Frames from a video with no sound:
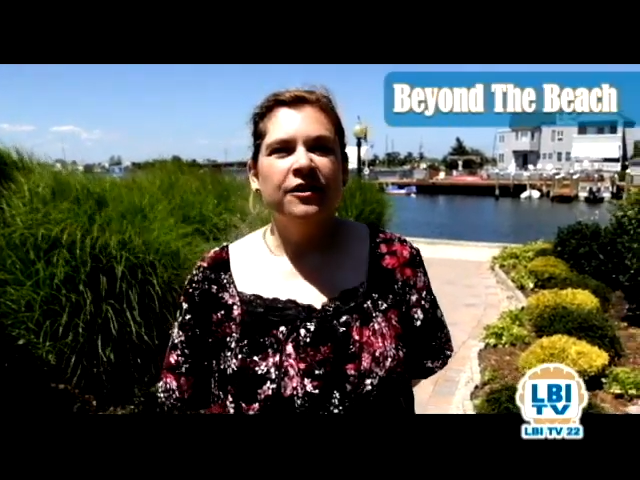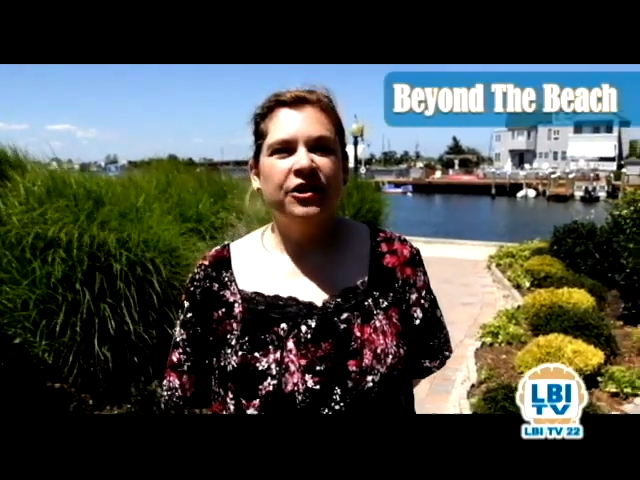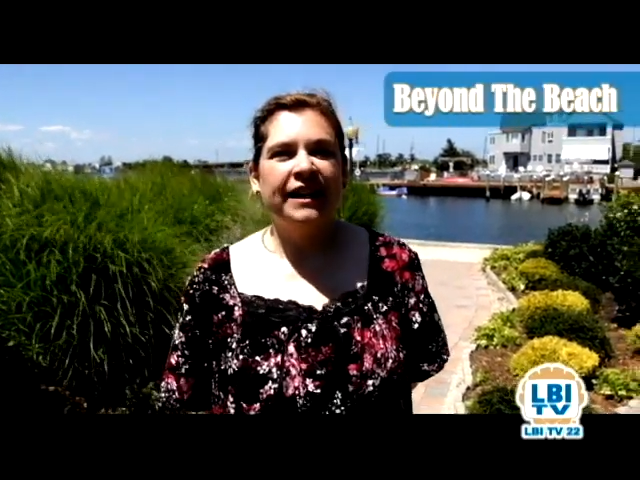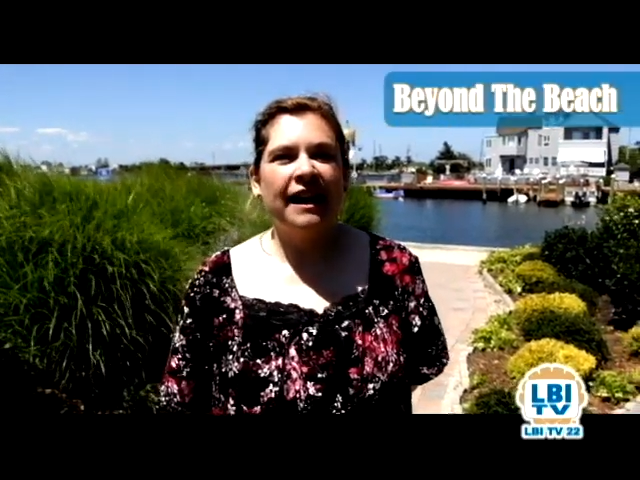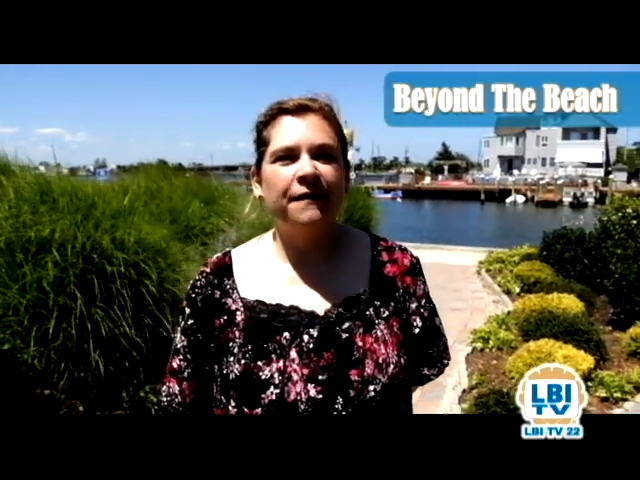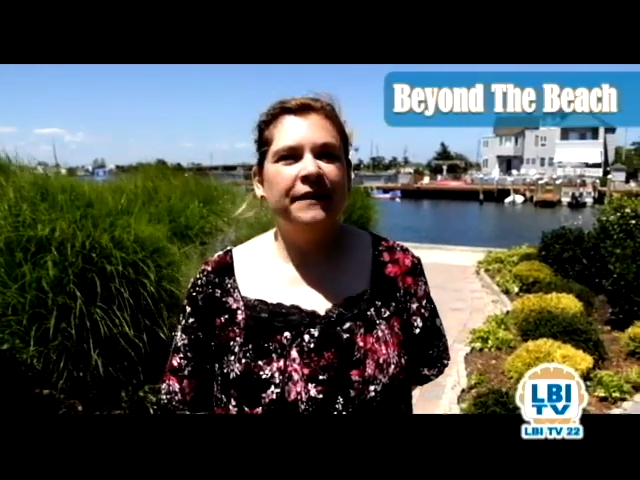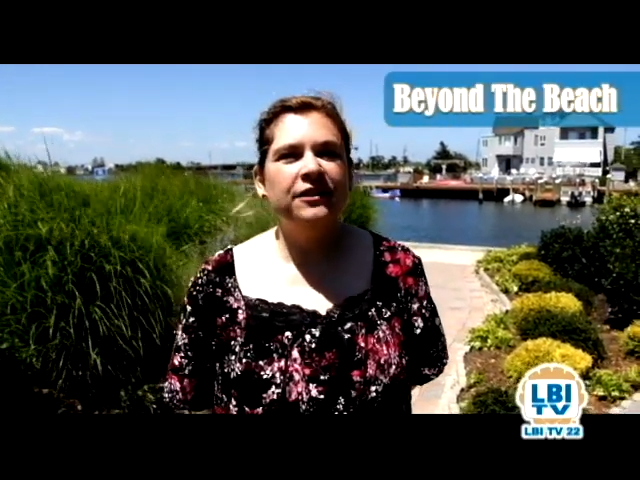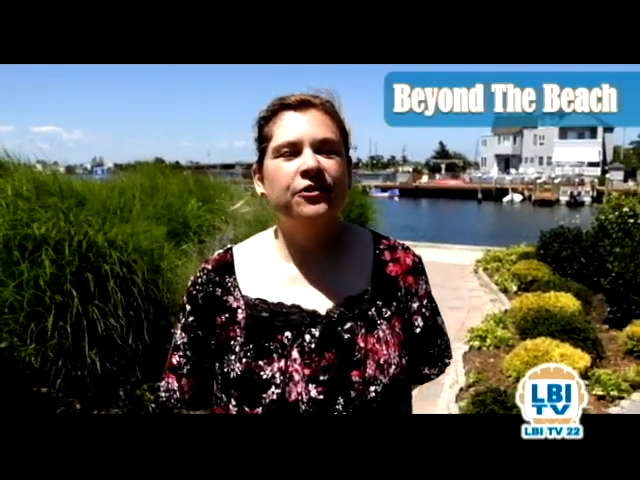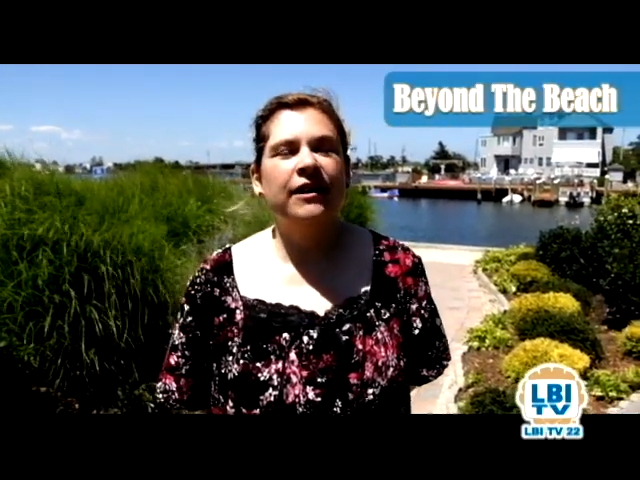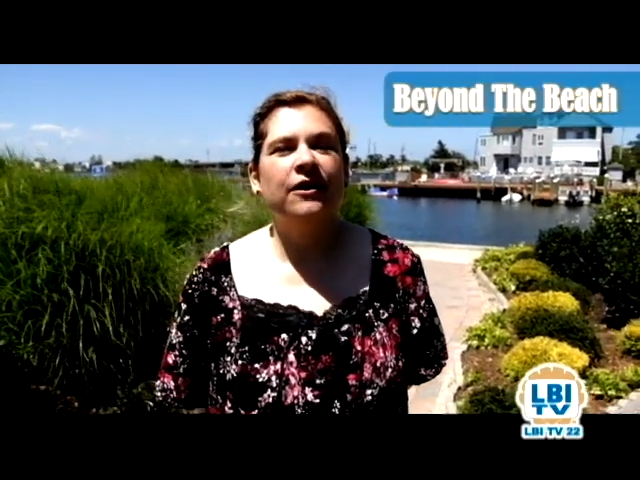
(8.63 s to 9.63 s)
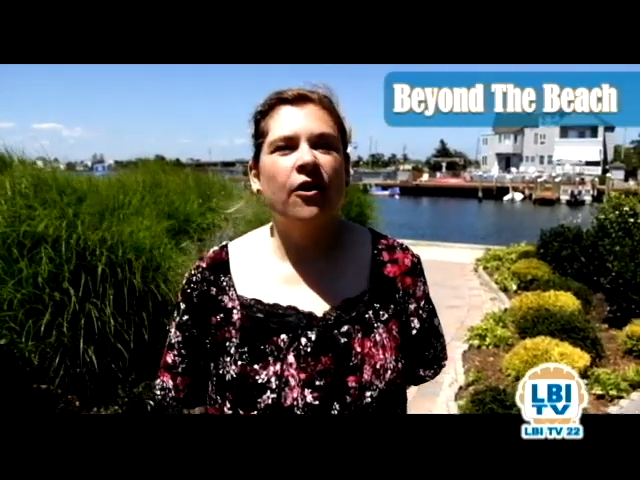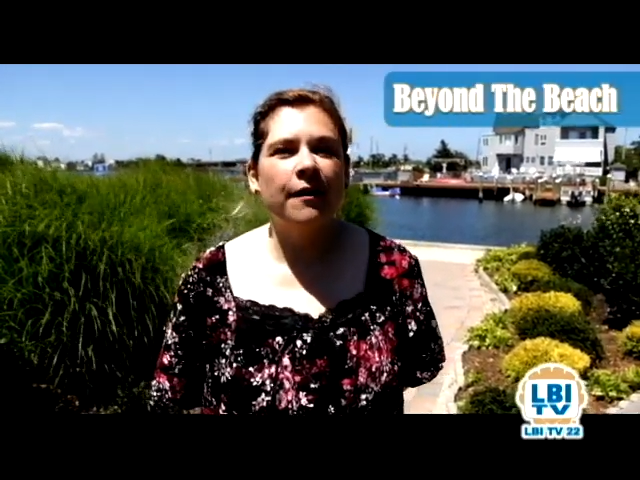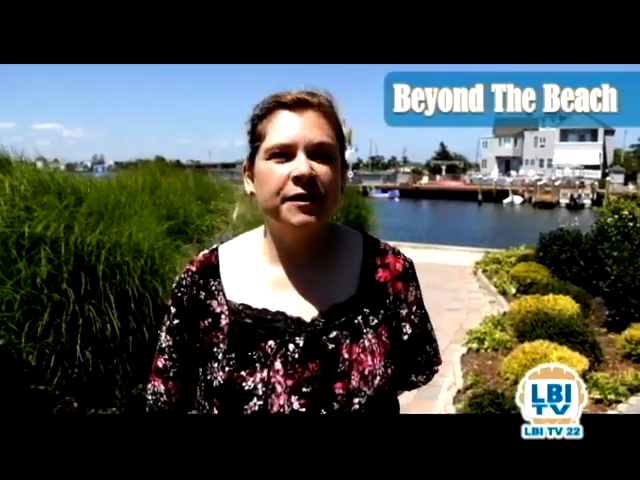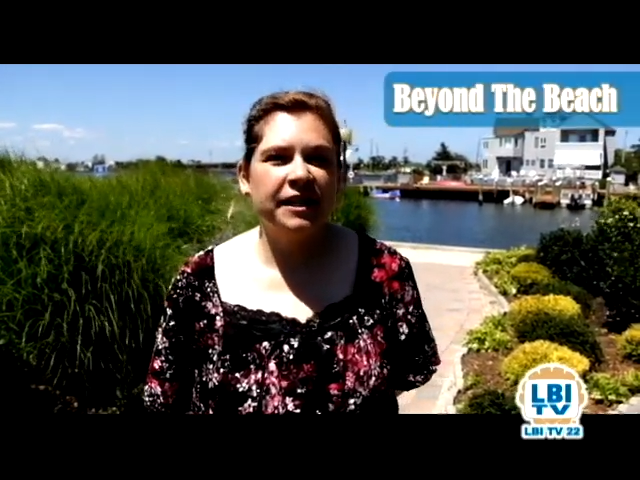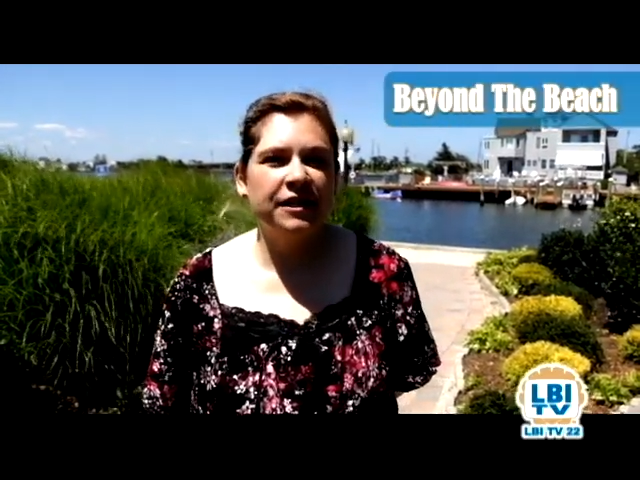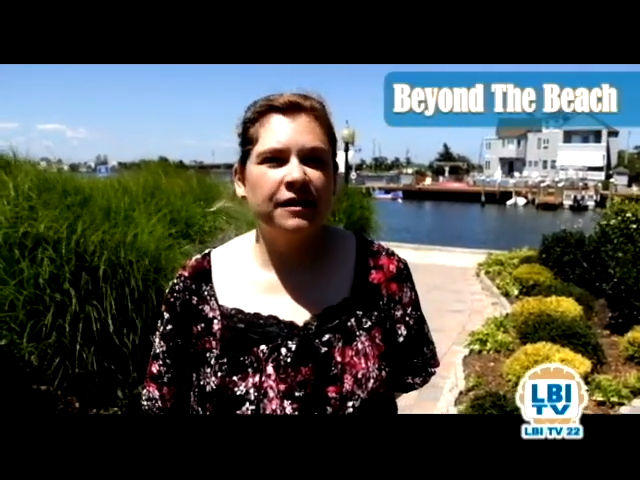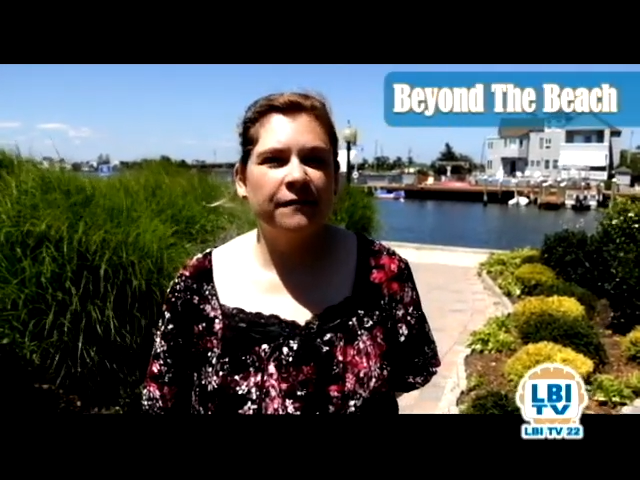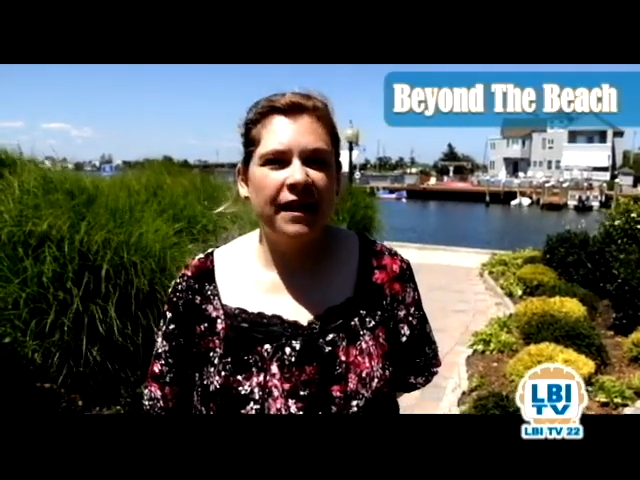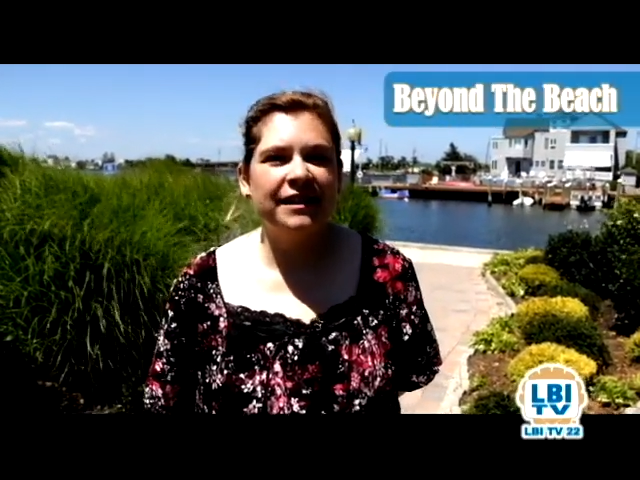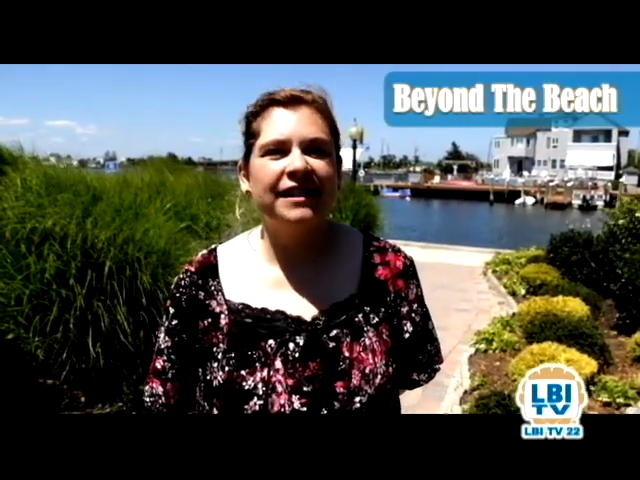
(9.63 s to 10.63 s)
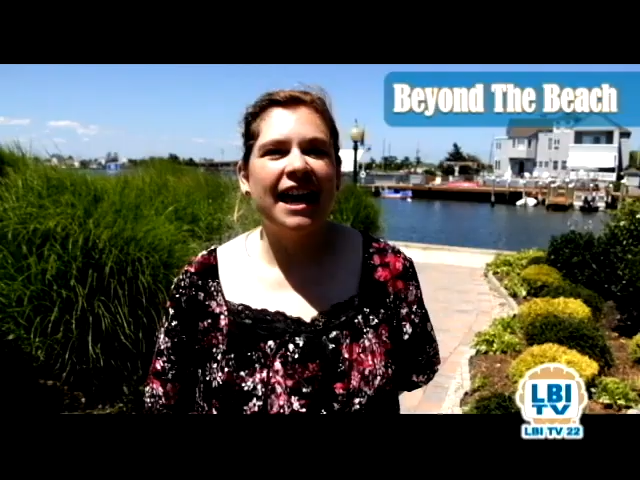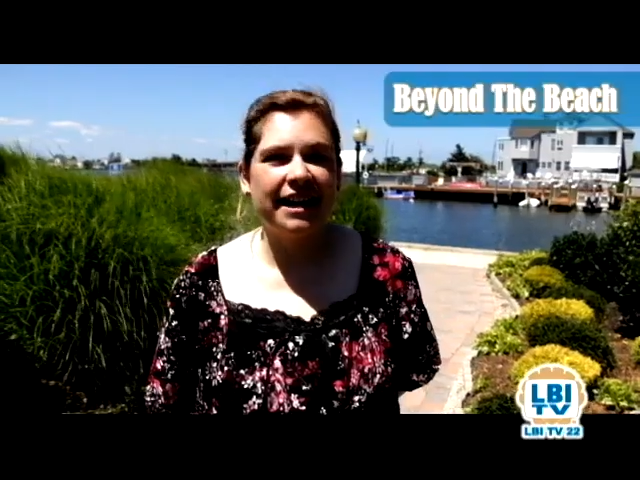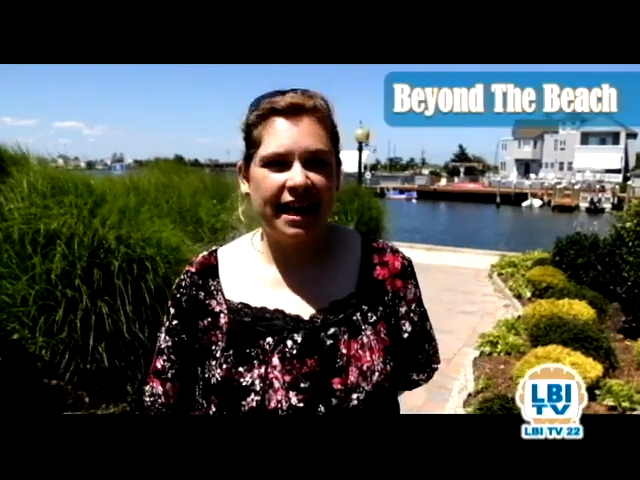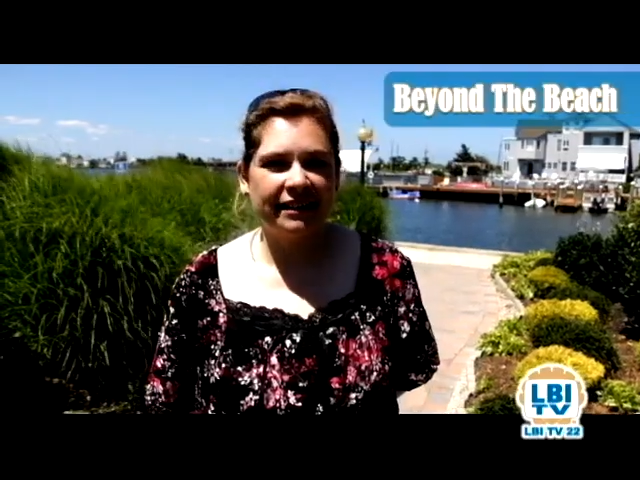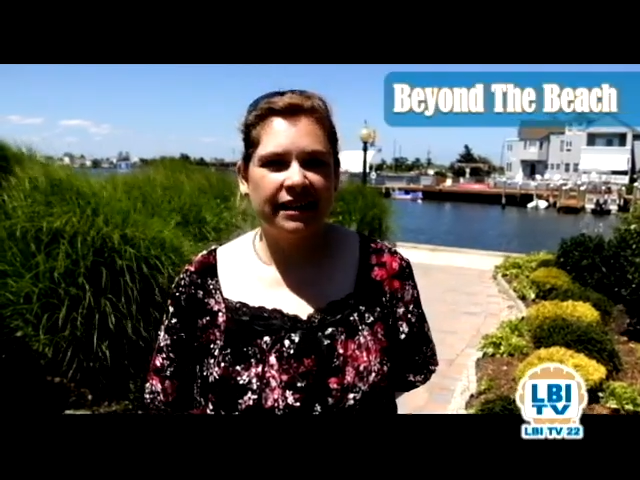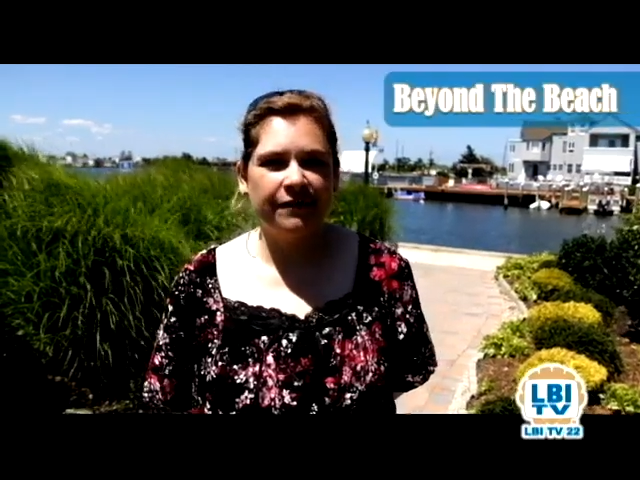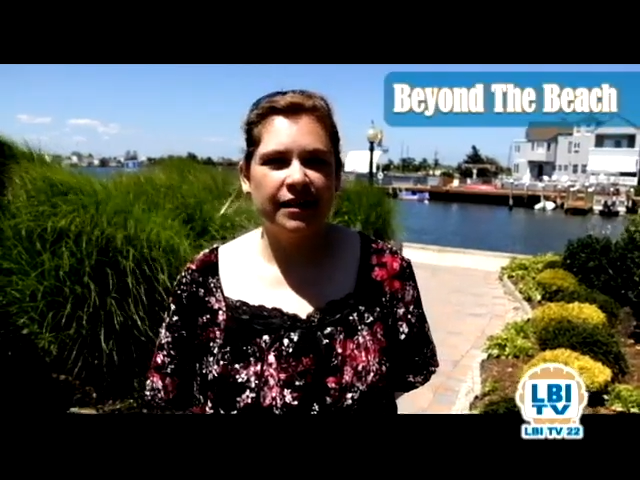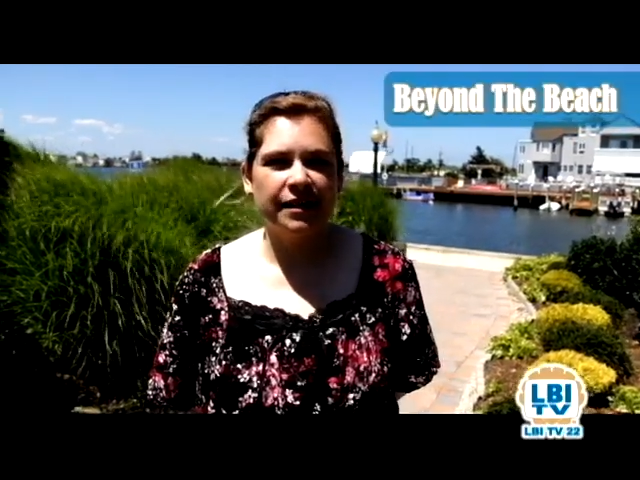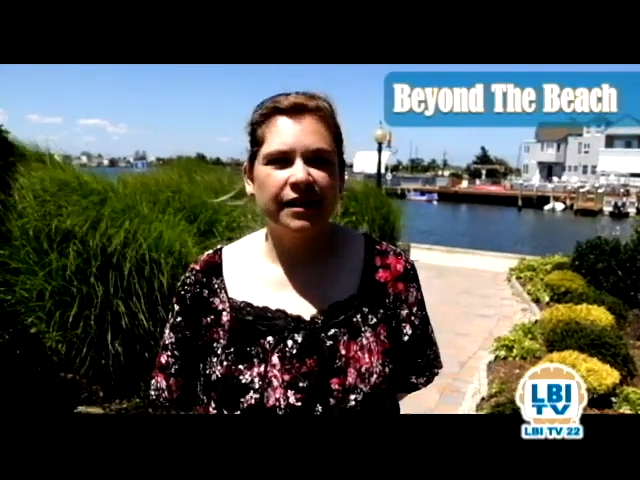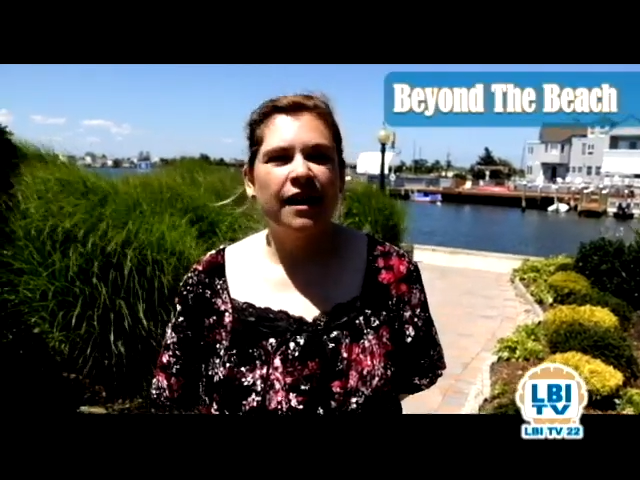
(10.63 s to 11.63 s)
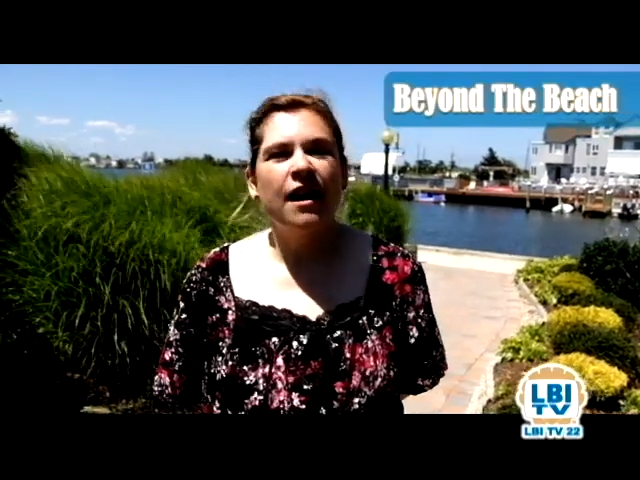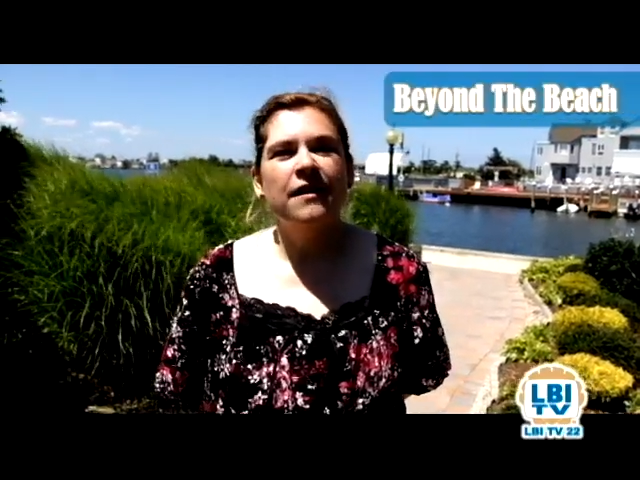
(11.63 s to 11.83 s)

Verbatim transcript: Check out these great off-season events and activities.